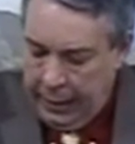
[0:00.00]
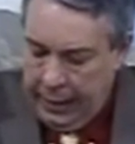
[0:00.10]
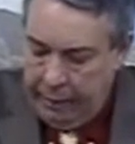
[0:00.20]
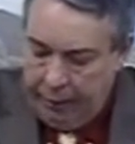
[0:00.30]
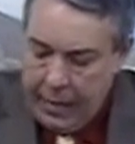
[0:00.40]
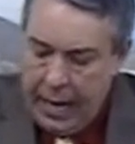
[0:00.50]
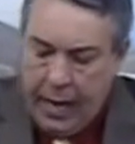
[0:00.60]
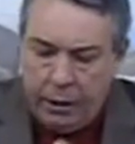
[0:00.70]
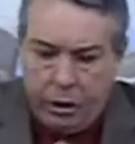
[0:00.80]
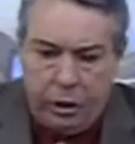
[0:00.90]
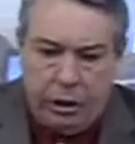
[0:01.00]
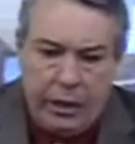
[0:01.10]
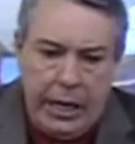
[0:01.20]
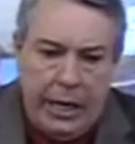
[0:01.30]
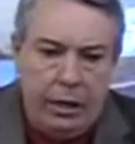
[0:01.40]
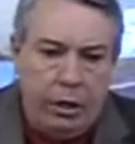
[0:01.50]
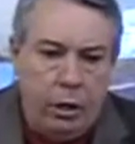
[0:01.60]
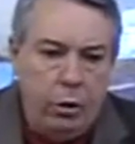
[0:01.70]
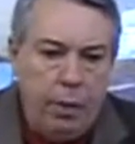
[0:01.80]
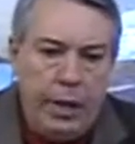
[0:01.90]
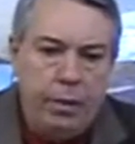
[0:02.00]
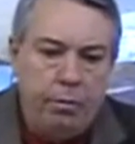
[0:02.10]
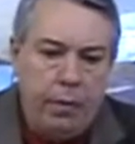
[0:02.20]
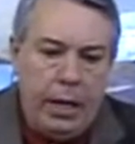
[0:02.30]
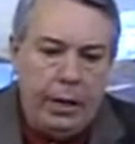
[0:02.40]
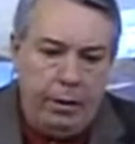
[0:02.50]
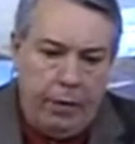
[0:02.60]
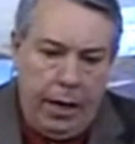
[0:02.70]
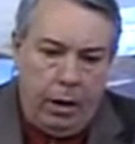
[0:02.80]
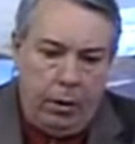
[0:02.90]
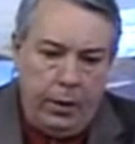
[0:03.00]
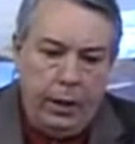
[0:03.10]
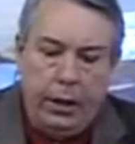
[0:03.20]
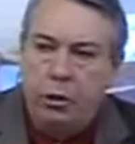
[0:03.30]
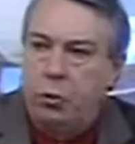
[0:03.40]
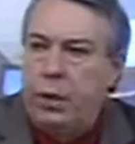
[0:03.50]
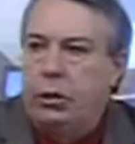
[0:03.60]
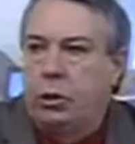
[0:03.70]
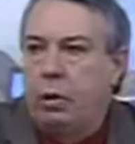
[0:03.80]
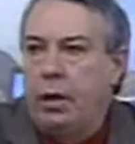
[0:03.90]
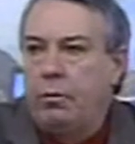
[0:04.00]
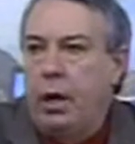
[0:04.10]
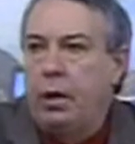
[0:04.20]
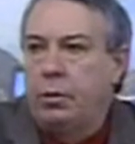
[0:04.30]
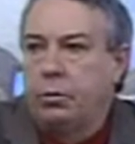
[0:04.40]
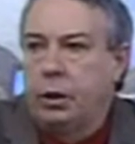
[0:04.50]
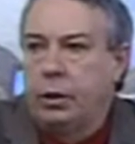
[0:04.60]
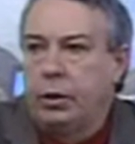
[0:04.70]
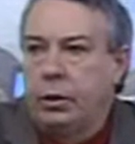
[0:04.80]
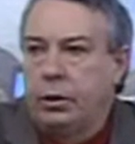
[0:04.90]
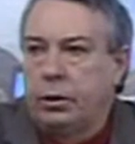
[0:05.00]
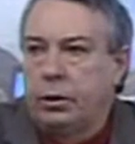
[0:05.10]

if he has to seek whom he may devour, then this speaks great volumes to us.